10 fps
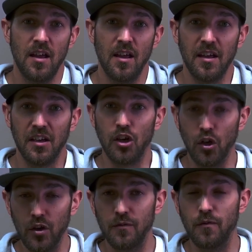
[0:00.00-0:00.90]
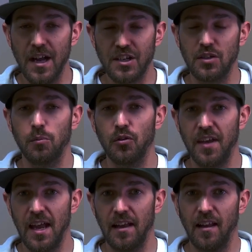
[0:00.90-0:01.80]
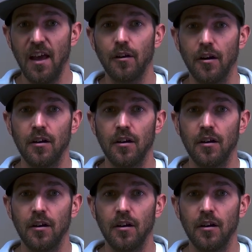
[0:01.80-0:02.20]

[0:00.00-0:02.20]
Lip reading: a good vegetable tan leather.